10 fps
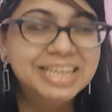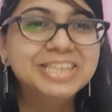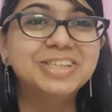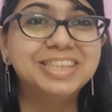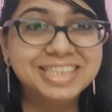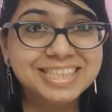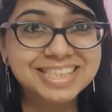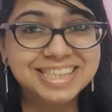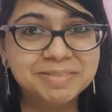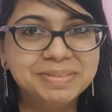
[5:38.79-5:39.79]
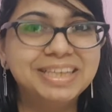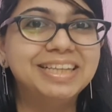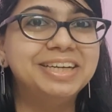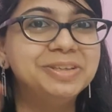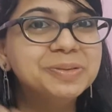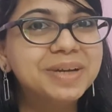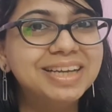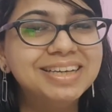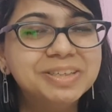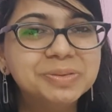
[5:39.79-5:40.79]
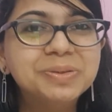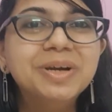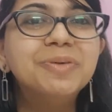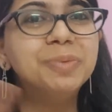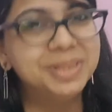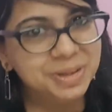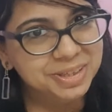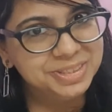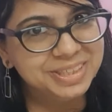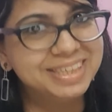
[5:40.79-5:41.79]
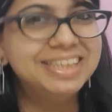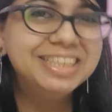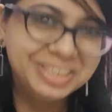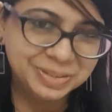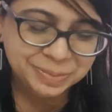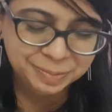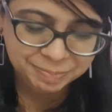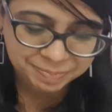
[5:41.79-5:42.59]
So this is something that you can do with your children too.